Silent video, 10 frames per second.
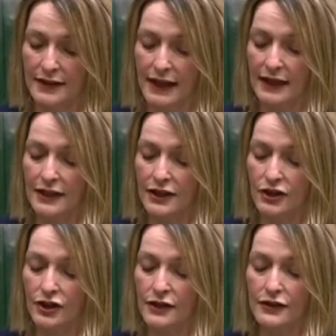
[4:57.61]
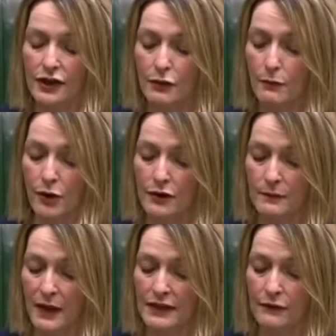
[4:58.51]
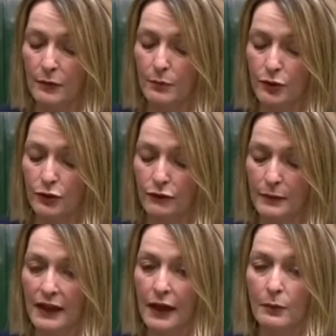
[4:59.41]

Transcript: their condition has no prospect of improvement